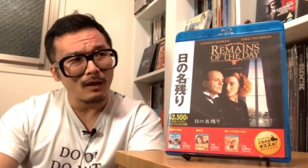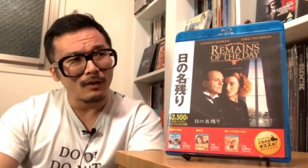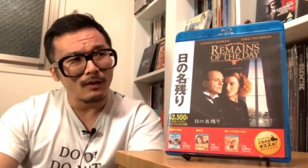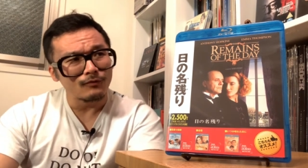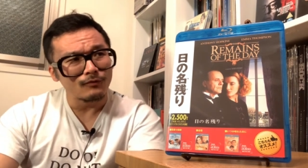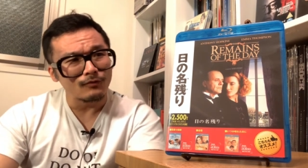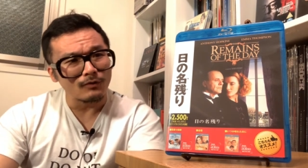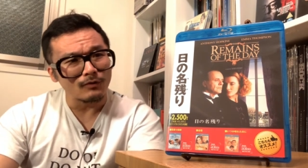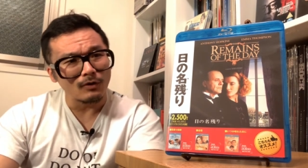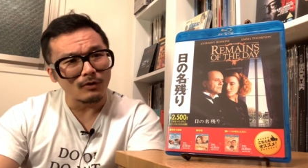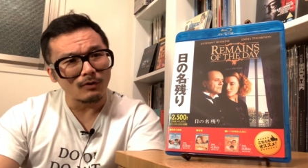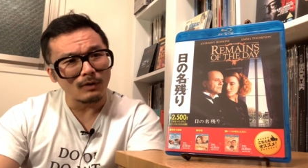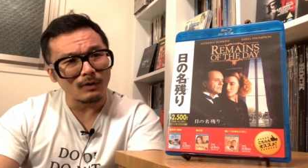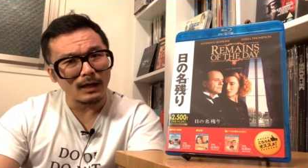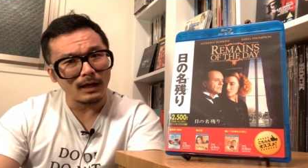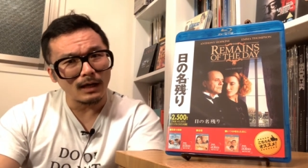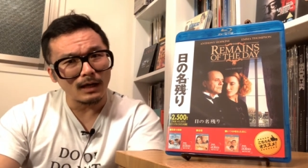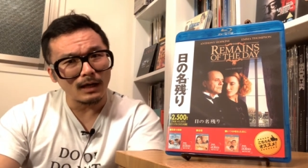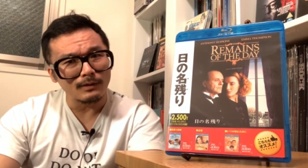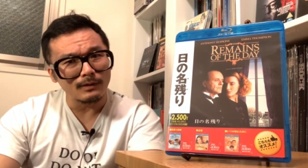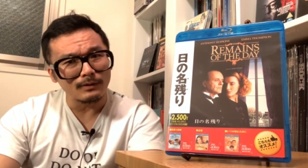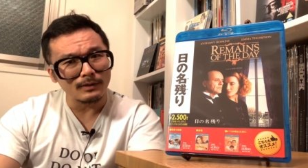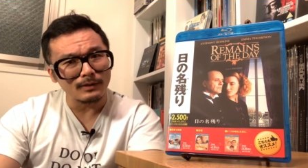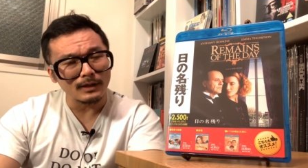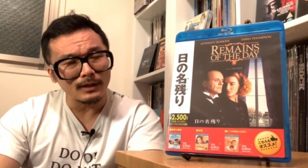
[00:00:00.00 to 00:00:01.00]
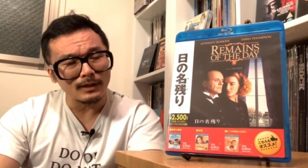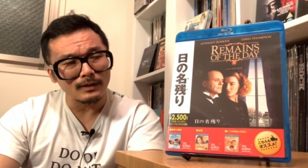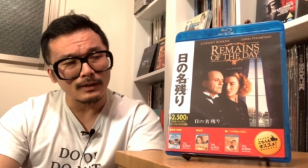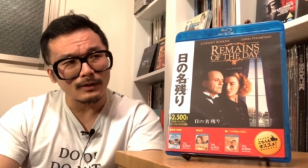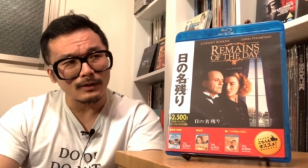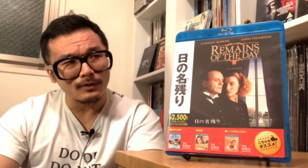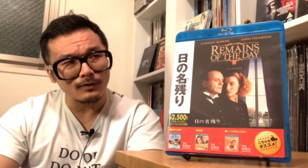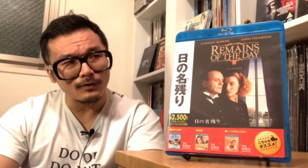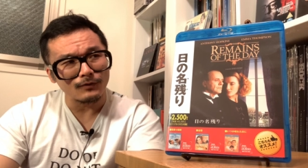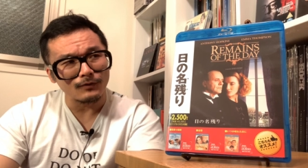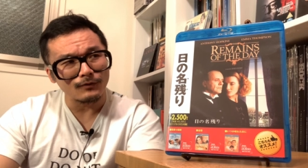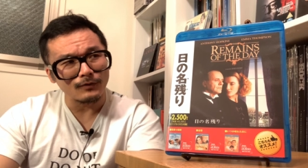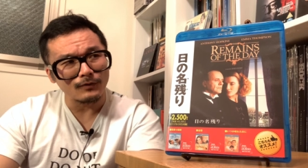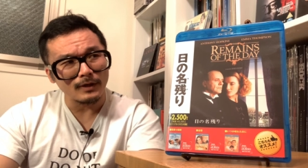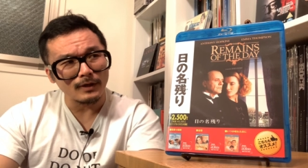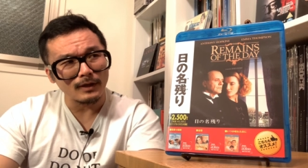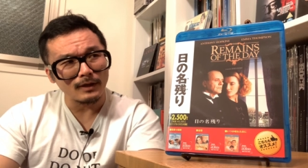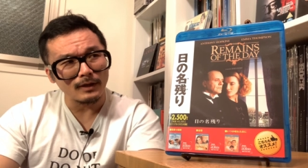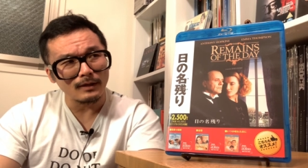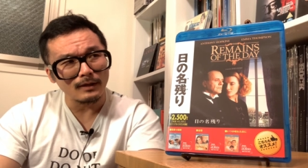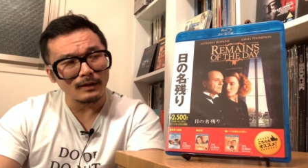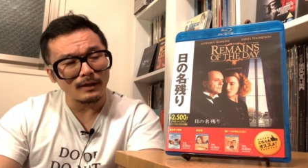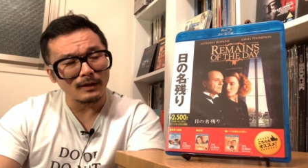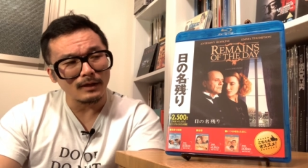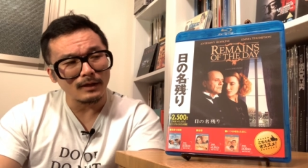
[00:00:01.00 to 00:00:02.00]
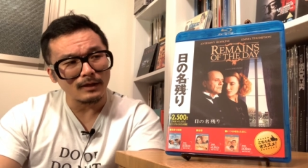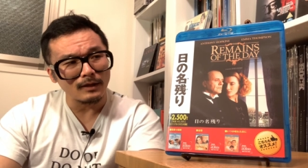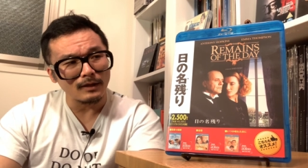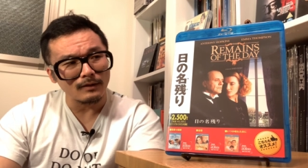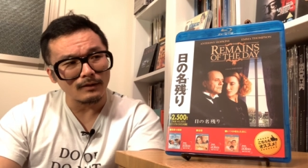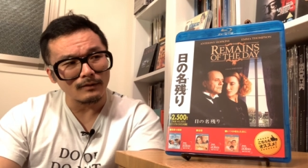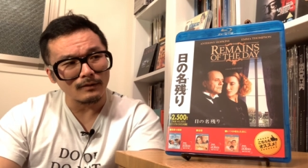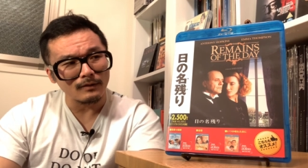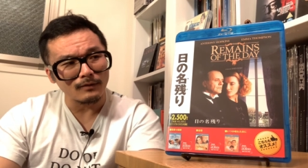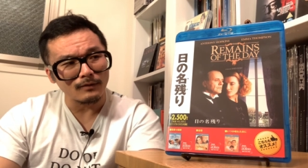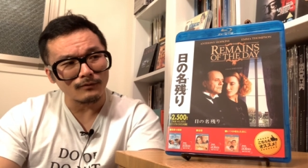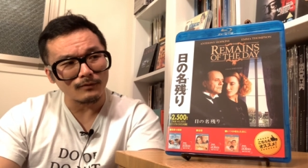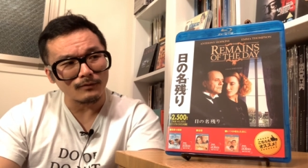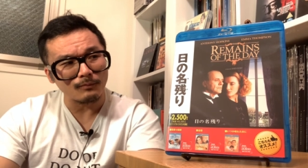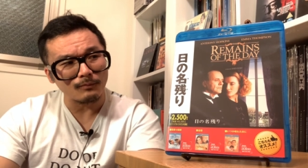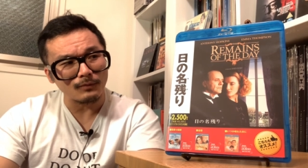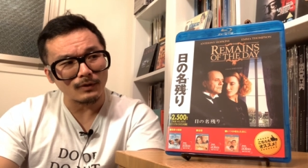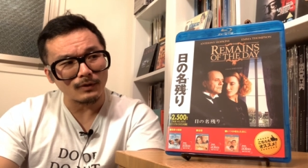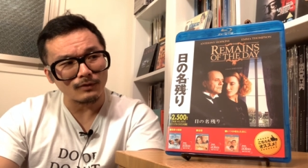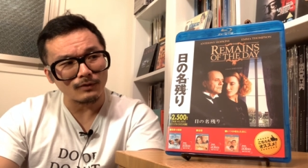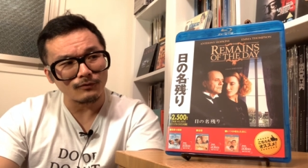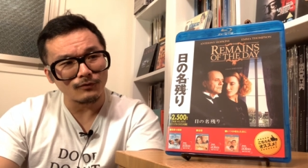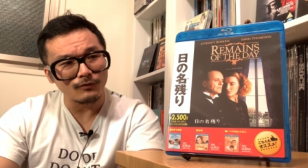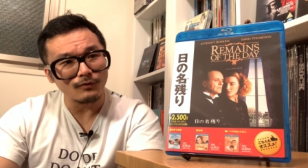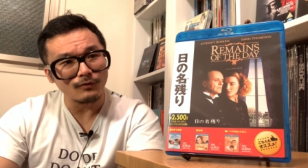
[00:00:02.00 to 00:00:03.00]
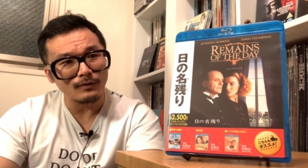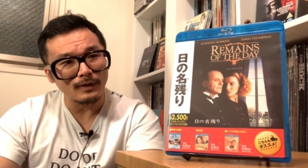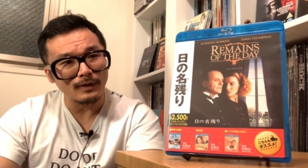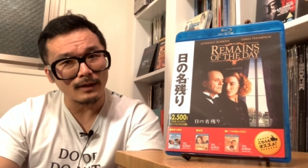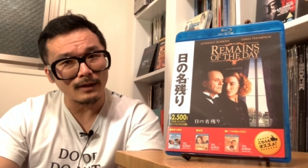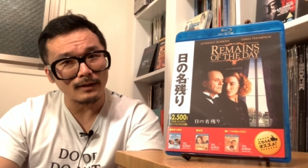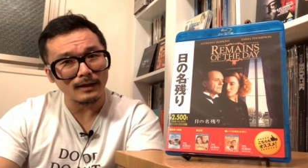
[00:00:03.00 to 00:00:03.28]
So I, I think there is a, a, a, something to that.